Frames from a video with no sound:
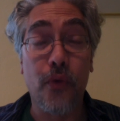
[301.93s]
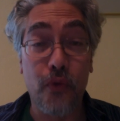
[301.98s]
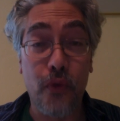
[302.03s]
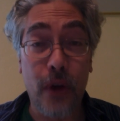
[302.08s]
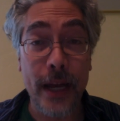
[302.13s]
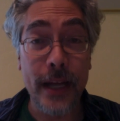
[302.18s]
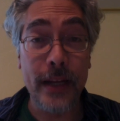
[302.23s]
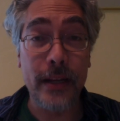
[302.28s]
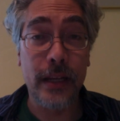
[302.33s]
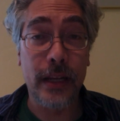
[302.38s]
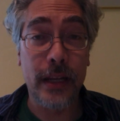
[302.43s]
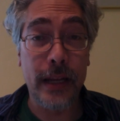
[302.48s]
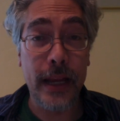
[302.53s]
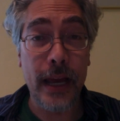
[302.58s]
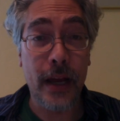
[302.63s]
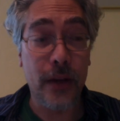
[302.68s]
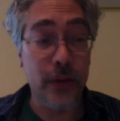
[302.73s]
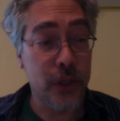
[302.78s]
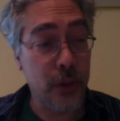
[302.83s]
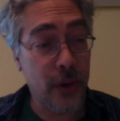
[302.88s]
right
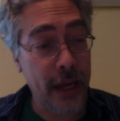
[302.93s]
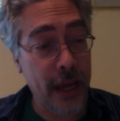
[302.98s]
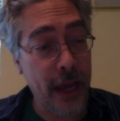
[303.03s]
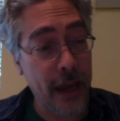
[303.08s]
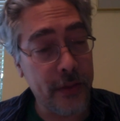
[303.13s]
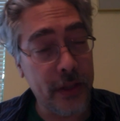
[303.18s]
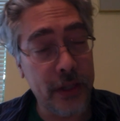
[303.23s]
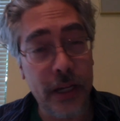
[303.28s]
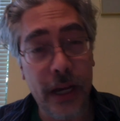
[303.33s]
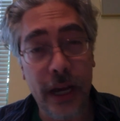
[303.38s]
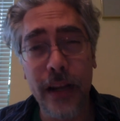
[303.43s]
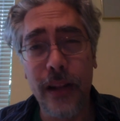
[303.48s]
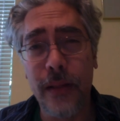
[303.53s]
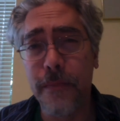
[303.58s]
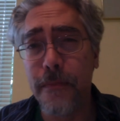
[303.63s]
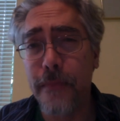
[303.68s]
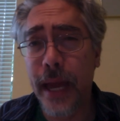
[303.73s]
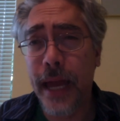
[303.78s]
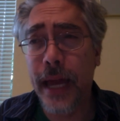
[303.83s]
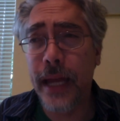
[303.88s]
now. So I have the title
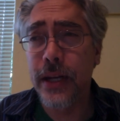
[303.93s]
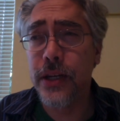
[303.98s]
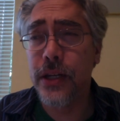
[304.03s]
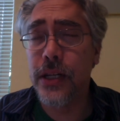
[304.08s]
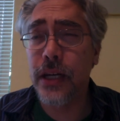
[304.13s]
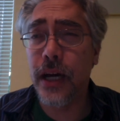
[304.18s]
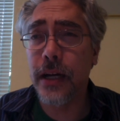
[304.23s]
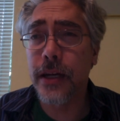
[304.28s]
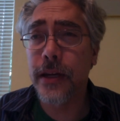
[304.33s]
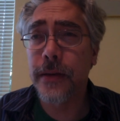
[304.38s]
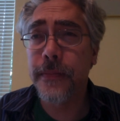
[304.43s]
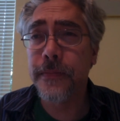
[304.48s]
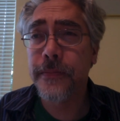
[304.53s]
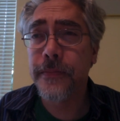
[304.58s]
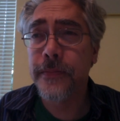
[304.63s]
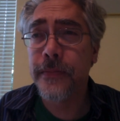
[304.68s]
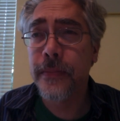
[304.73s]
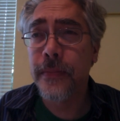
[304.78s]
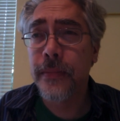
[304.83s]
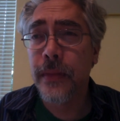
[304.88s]
Mad Duck.
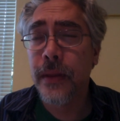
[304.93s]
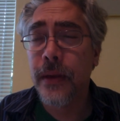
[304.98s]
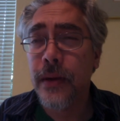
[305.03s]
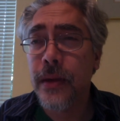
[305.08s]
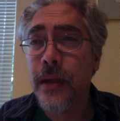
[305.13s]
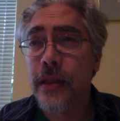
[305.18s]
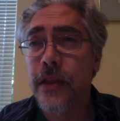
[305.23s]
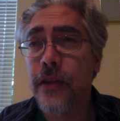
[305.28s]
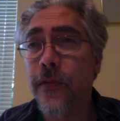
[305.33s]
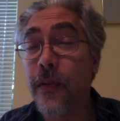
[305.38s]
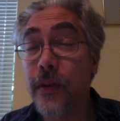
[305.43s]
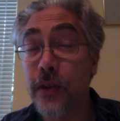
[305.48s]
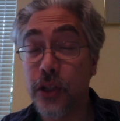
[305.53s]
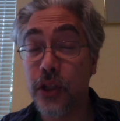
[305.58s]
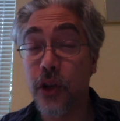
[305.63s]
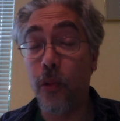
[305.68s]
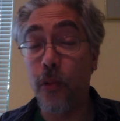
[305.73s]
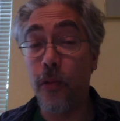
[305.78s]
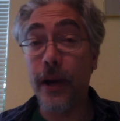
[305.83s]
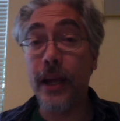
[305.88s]
The
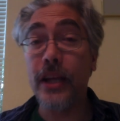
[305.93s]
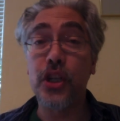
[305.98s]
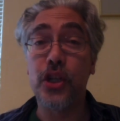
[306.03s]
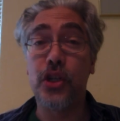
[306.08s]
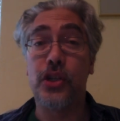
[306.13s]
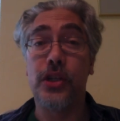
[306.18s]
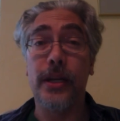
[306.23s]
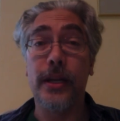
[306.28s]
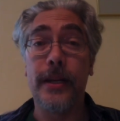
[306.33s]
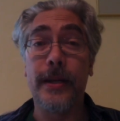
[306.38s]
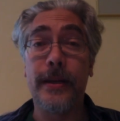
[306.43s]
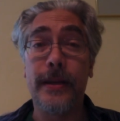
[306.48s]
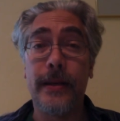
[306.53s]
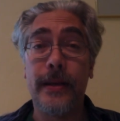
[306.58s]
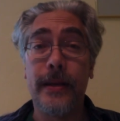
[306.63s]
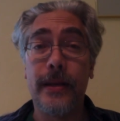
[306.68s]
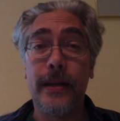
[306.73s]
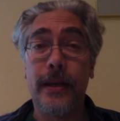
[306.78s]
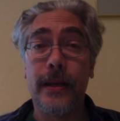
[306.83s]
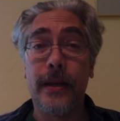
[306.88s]
first question
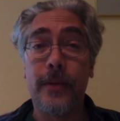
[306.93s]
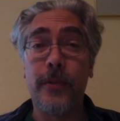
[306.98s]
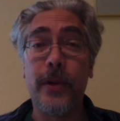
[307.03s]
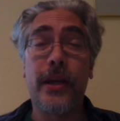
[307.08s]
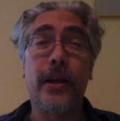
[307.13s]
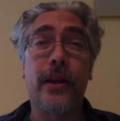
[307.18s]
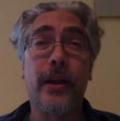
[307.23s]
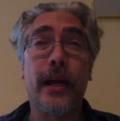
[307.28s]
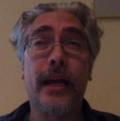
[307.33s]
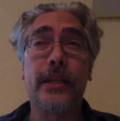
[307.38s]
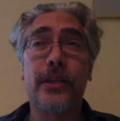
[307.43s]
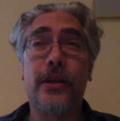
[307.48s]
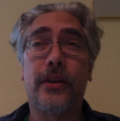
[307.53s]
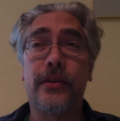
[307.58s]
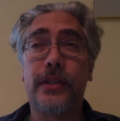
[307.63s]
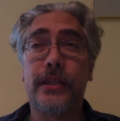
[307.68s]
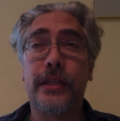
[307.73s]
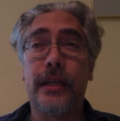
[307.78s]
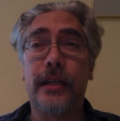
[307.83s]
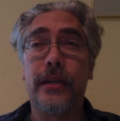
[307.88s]
we could ask
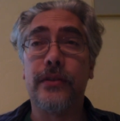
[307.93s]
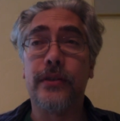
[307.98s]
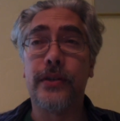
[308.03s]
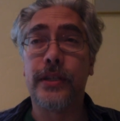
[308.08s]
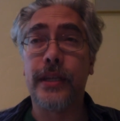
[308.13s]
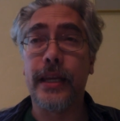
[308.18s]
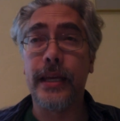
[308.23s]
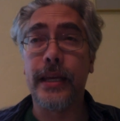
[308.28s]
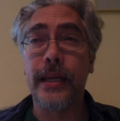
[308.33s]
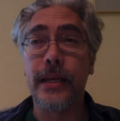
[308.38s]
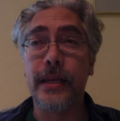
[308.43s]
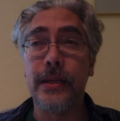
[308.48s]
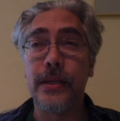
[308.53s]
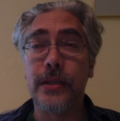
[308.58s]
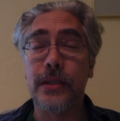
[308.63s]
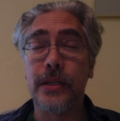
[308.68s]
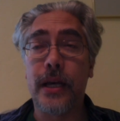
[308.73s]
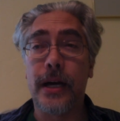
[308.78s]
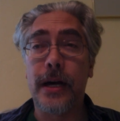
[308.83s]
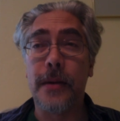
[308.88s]
ourselves
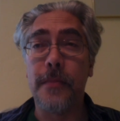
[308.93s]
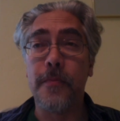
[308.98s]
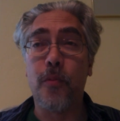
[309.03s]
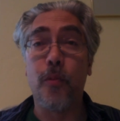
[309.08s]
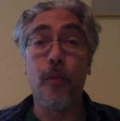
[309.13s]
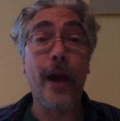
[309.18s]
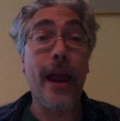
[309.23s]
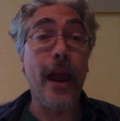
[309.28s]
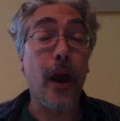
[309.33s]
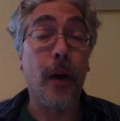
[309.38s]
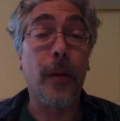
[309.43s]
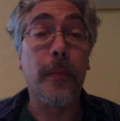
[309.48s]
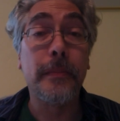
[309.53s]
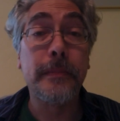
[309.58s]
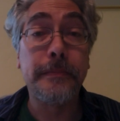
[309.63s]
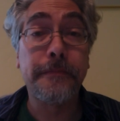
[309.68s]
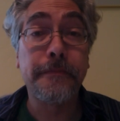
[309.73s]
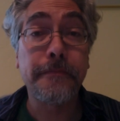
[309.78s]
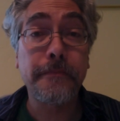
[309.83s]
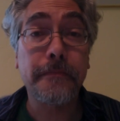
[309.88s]
is where?
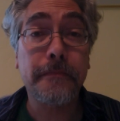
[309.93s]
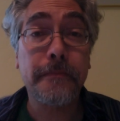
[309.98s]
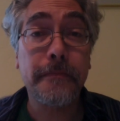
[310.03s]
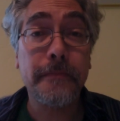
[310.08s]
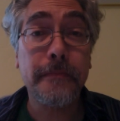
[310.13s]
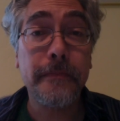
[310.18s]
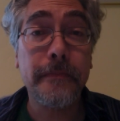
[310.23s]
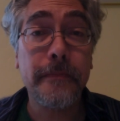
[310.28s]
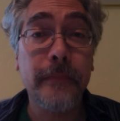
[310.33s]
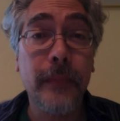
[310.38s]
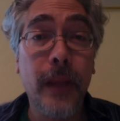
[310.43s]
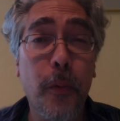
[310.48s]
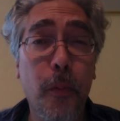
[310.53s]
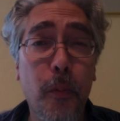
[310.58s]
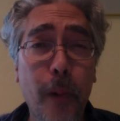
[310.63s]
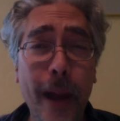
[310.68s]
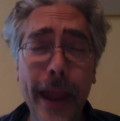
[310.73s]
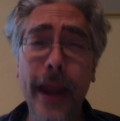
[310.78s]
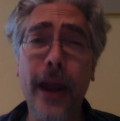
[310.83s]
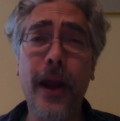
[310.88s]

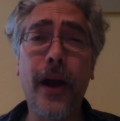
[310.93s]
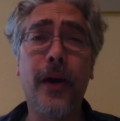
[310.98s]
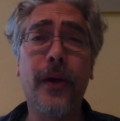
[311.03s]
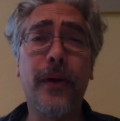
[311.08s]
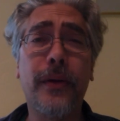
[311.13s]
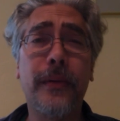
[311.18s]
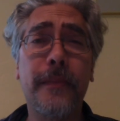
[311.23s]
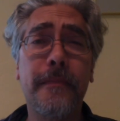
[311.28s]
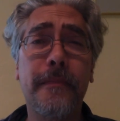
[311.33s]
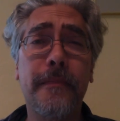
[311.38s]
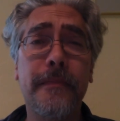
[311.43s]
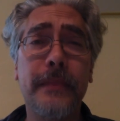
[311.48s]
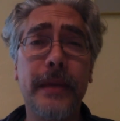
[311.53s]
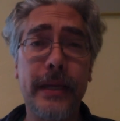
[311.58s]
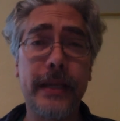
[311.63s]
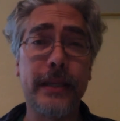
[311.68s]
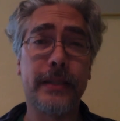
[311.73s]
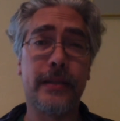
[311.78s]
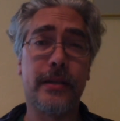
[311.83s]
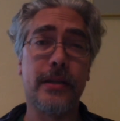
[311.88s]
Where
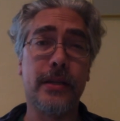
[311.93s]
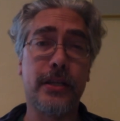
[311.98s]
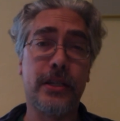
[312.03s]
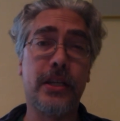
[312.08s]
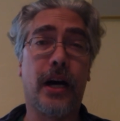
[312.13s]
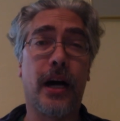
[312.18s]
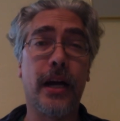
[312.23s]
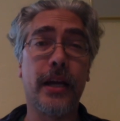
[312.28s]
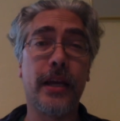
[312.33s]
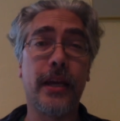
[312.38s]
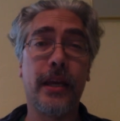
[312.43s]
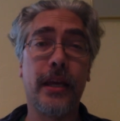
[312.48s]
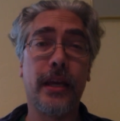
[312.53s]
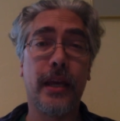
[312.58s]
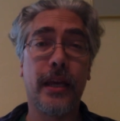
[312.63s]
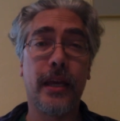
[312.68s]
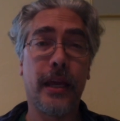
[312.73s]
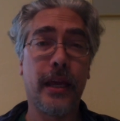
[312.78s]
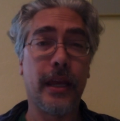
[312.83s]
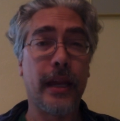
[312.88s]
is the duck
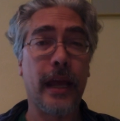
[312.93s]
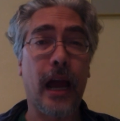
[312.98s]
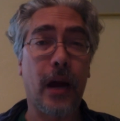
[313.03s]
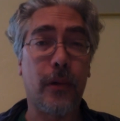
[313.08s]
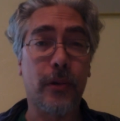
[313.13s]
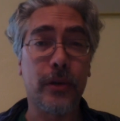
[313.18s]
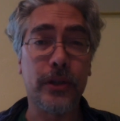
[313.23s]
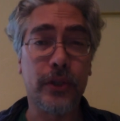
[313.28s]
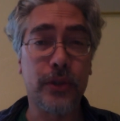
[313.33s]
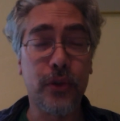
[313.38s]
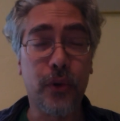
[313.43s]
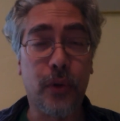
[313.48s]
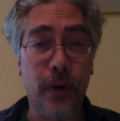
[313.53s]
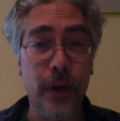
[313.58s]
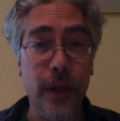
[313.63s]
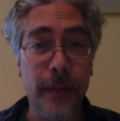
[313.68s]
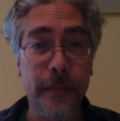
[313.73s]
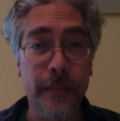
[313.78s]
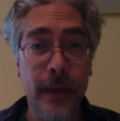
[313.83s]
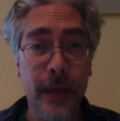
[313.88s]
in our
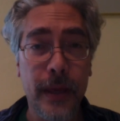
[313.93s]
story?